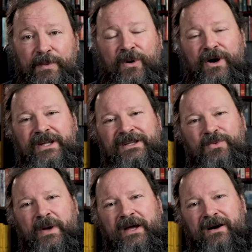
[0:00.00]
point
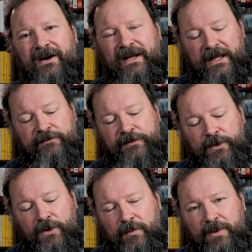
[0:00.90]
where if
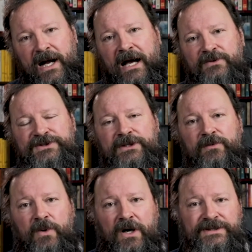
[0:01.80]
your browser
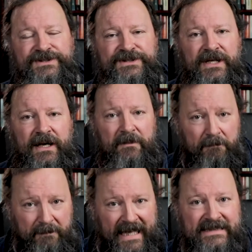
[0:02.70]
was
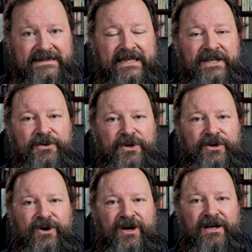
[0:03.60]
based in New
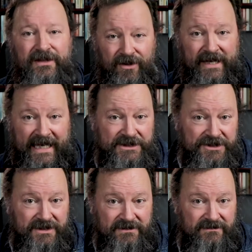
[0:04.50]
York,
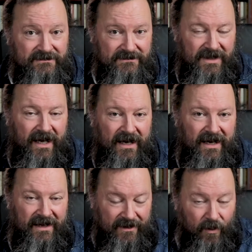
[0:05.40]
location-wise,
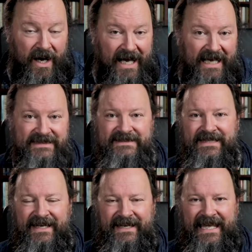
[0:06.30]

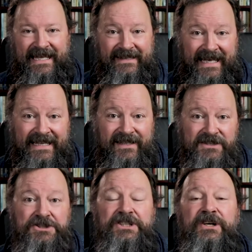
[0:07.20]
and
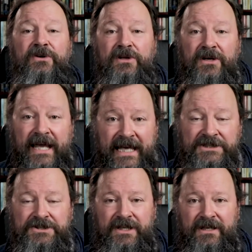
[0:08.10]
the
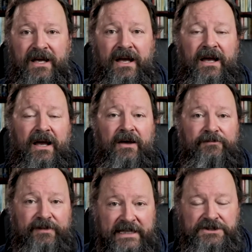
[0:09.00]
geolocation
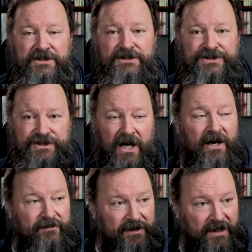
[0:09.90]
features
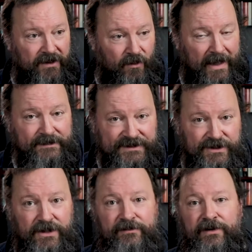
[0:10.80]
of the web
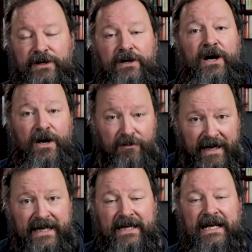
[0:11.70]
server
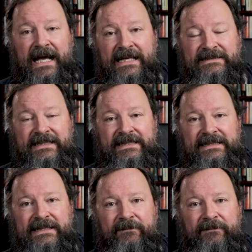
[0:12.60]
recognized it,